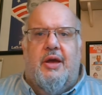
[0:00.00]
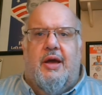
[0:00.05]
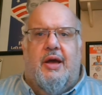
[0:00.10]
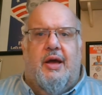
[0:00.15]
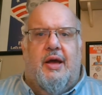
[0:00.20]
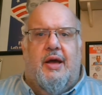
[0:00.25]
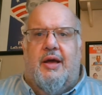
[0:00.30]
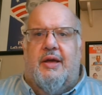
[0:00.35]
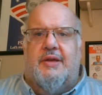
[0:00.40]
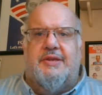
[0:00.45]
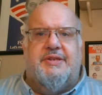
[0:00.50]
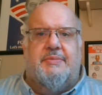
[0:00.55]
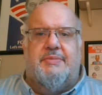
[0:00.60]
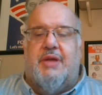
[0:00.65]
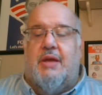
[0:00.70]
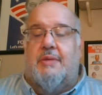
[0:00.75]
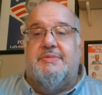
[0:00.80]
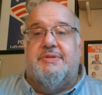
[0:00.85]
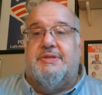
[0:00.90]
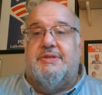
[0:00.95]
Uh,
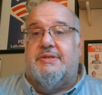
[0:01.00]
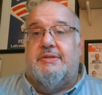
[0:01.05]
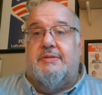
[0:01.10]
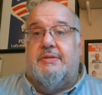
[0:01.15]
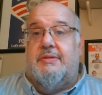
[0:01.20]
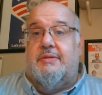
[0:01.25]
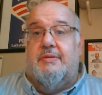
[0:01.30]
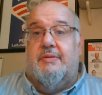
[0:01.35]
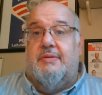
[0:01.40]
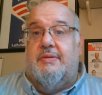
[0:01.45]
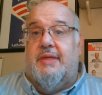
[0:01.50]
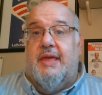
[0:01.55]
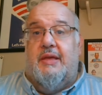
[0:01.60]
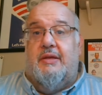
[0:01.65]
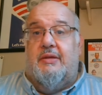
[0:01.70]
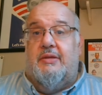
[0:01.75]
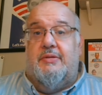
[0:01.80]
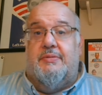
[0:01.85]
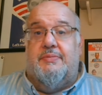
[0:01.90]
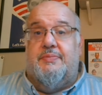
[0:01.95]
sometimes
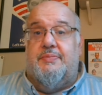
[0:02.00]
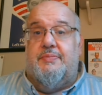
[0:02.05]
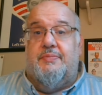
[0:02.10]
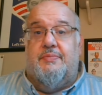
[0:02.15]
they'll